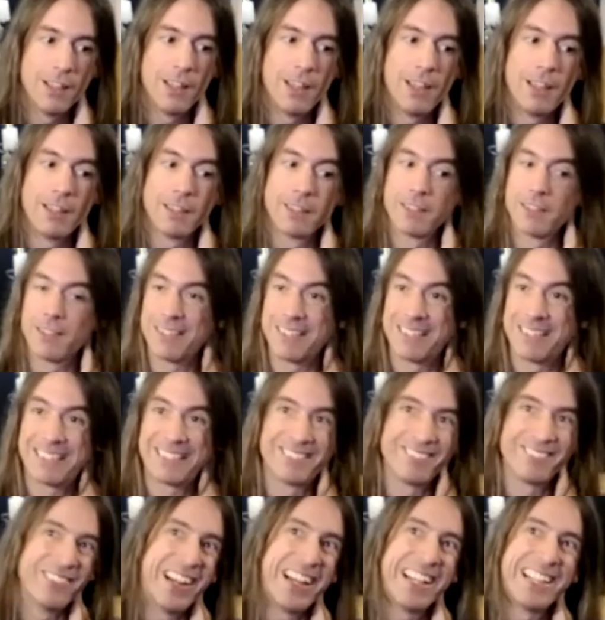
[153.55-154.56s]
and
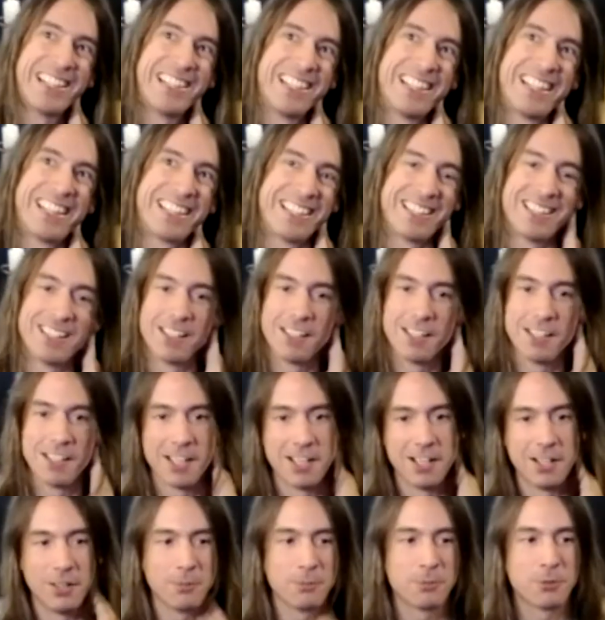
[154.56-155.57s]
smiling
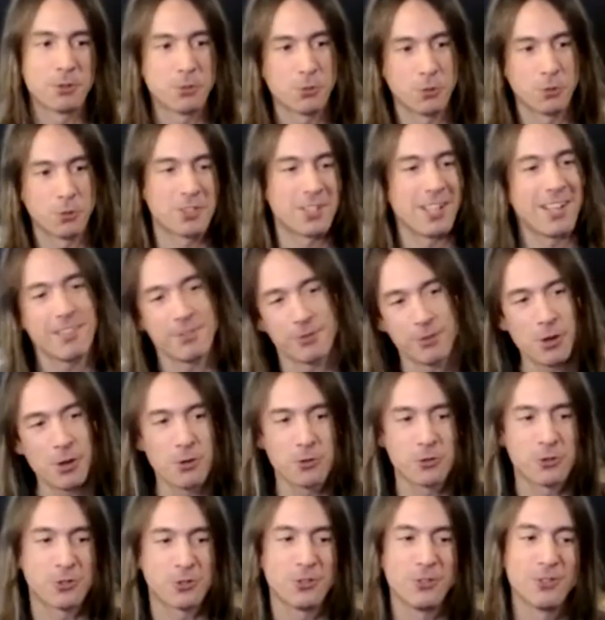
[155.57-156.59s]
helps, which kind of
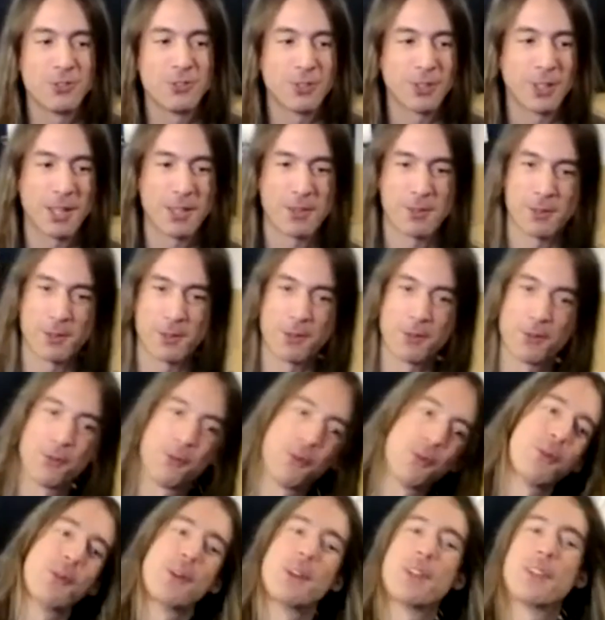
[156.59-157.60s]
goes together
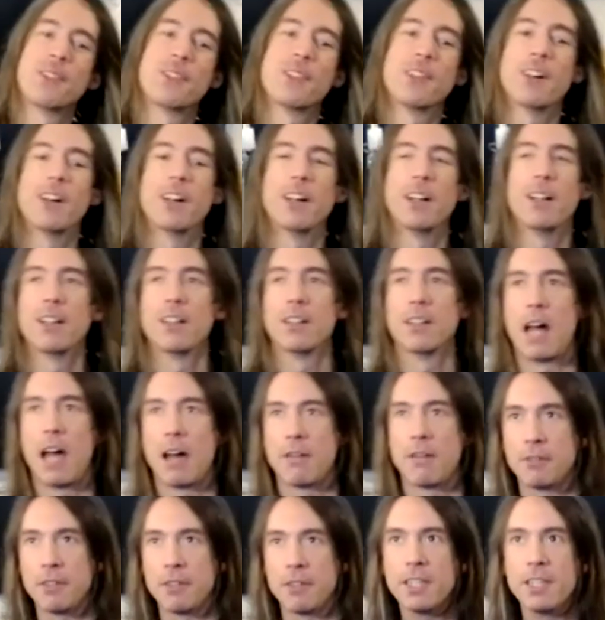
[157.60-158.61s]
with
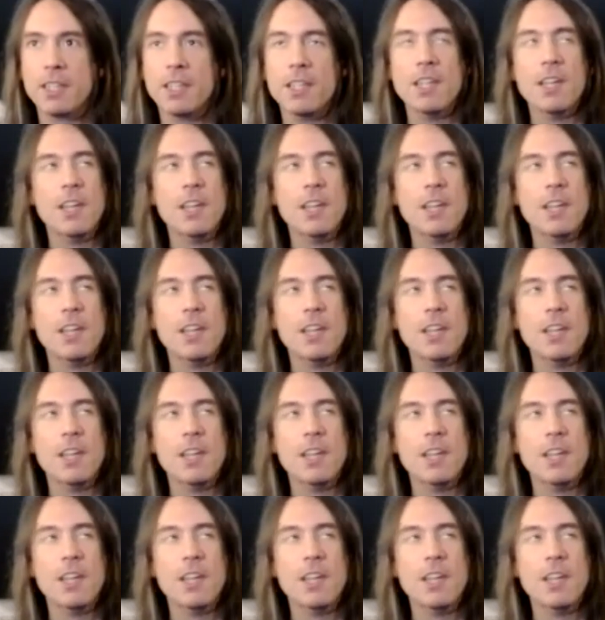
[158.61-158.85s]
laughing.